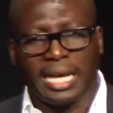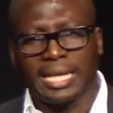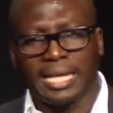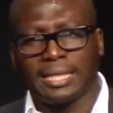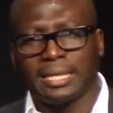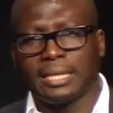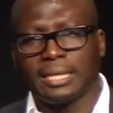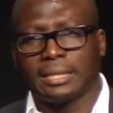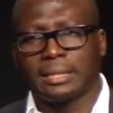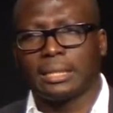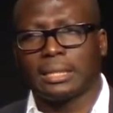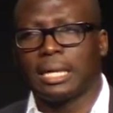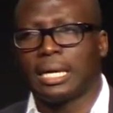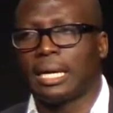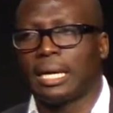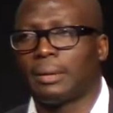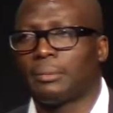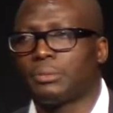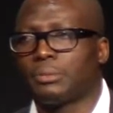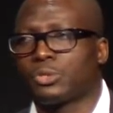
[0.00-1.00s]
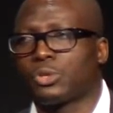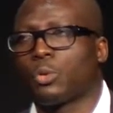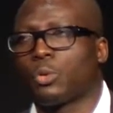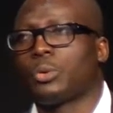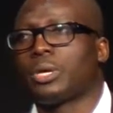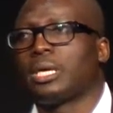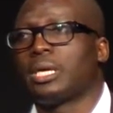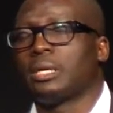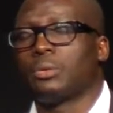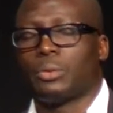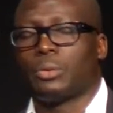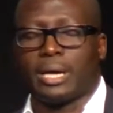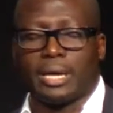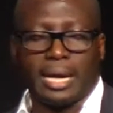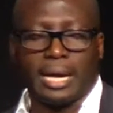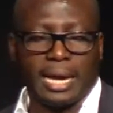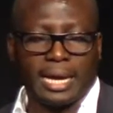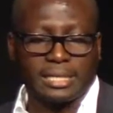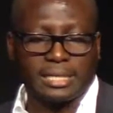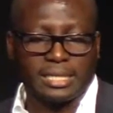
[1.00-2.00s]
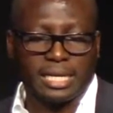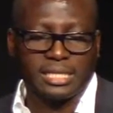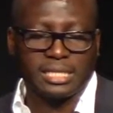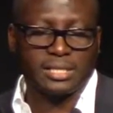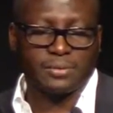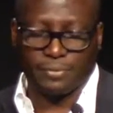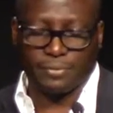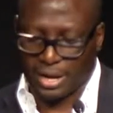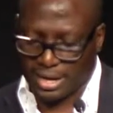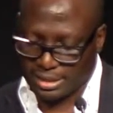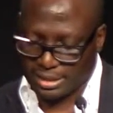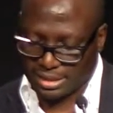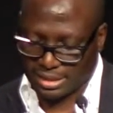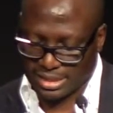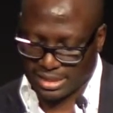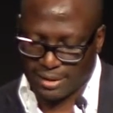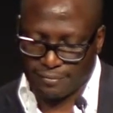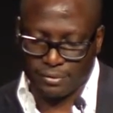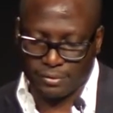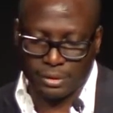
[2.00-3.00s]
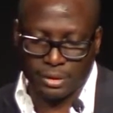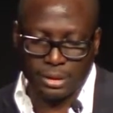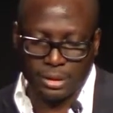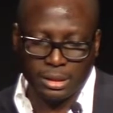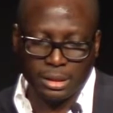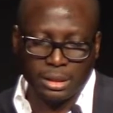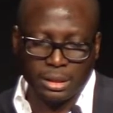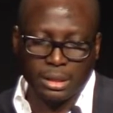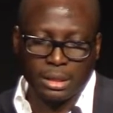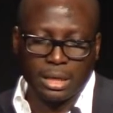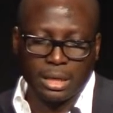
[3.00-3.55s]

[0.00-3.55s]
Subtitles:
I think, so we identified seven